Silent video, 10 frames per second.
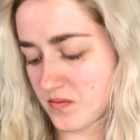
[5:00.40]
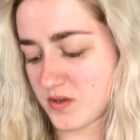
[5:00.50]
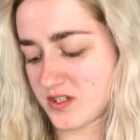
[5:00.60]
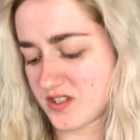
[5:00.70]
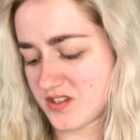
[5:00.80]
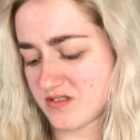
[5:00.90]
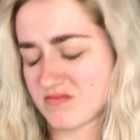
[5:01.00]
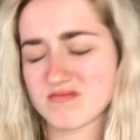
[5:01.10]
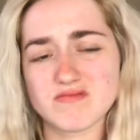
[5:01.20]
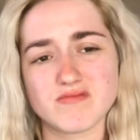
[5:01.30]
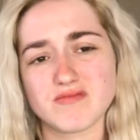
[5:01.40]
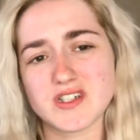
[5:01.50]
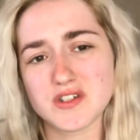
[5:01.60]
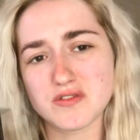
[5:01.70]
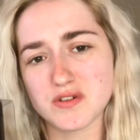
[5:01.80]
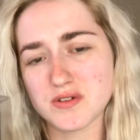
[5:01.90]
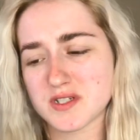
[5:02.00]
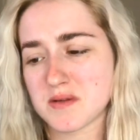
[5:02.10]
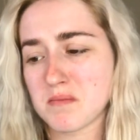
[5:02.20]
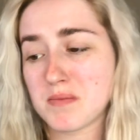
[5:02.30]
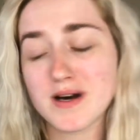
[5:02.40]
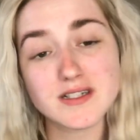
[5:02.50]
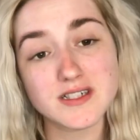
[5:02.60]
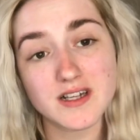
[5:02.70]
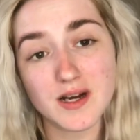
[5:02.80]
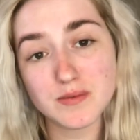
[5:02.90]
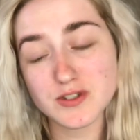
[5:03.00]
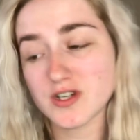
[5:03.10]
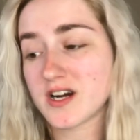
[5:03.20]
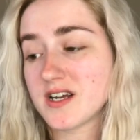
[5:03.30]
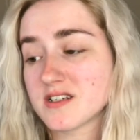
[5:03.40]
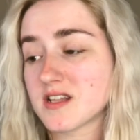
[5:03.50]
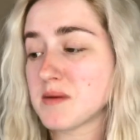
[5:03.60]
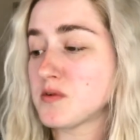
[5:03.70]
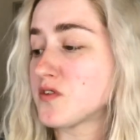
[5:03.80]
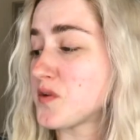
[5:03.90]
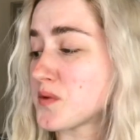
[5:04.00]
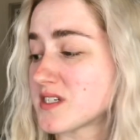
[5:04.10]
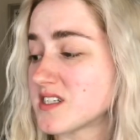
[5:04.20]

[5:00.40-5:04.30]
which is really gross, but I will try it. Let me know if you